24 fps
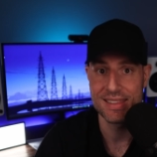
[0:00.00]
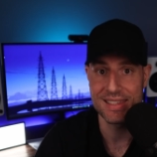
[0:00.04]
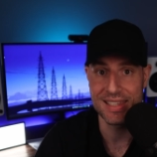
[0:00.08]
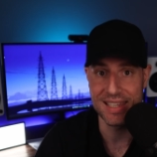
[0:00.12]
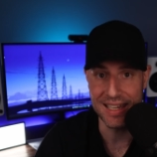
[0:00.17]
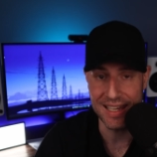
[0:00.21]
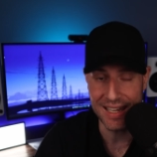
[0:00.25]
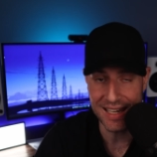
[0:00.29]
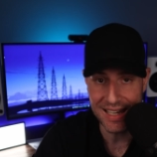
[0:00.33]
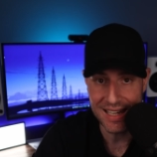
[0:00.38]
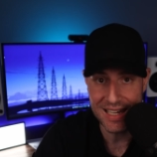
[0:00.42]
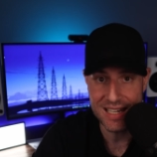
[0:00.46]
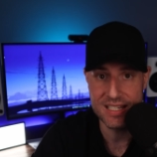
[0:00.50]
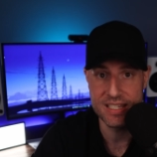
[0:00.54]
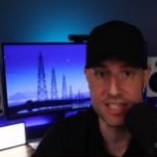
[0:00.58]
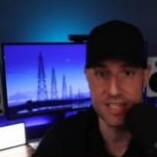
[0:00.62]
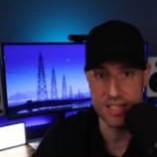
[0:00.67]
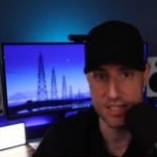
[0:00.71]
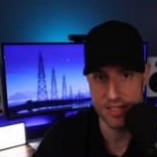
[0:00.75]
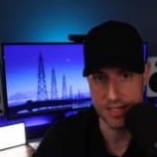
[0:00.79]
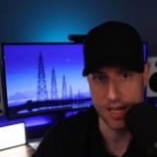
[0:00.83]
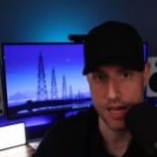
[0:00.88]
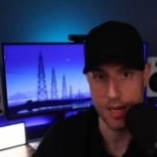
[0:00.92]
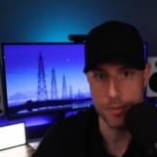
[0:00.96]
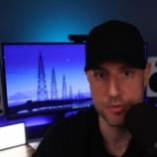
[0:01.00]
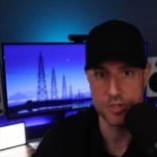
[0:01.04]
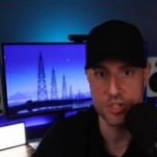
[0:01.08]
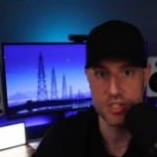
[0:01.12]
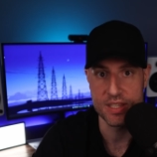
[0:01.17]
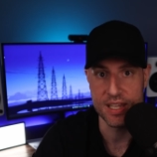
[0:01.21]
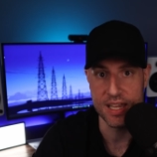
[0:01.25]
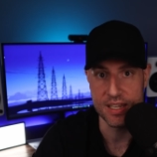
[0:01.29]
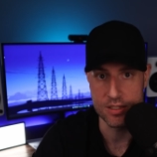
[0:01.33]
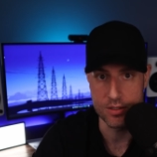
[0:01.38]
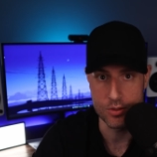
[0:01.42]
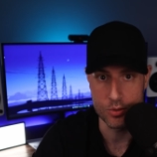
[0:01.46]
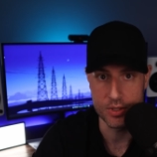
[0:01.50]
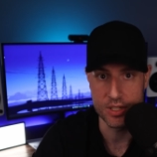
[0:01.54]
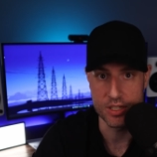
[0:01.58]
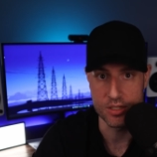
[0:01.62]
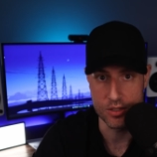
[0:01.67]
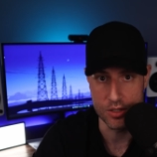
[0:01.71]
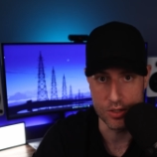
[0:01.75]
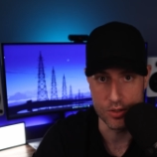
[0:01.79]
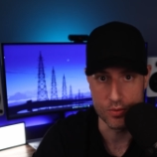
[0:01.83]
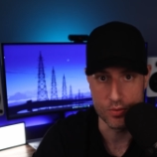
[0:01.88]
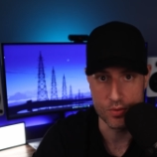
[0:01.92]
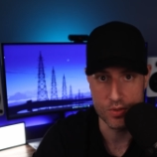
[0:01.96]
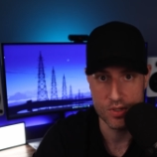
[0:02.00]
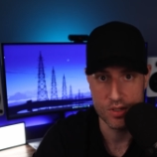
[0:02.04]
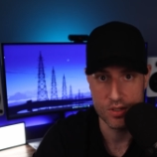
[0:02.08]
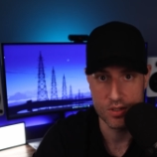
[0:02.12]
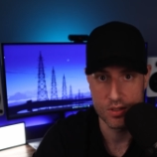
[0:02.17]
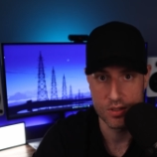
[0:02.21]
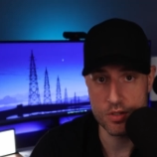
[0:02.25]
the easiest option that you can use.